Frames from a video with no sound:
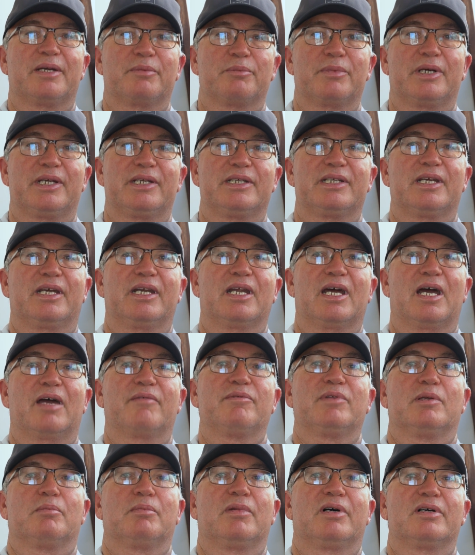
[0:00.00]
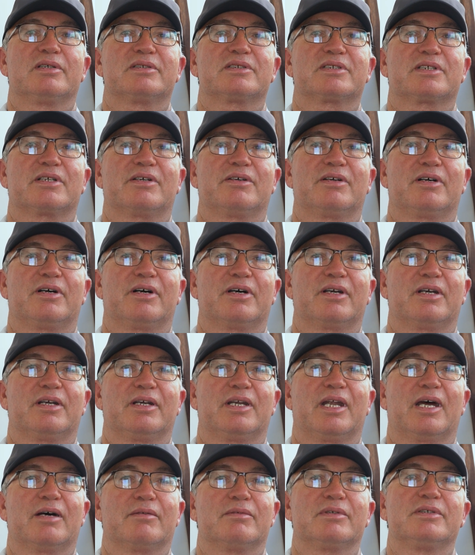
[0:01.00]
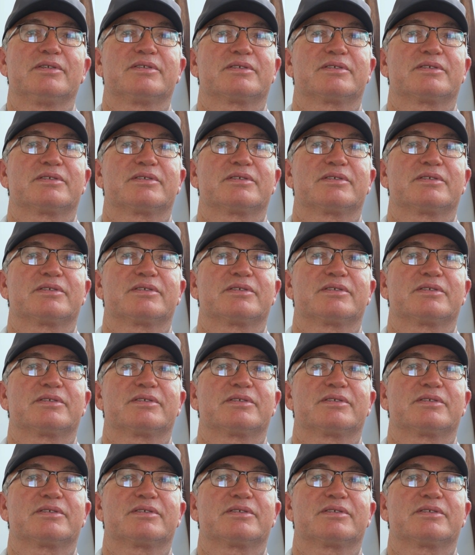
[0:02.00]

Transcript: and we did have the monster on, and that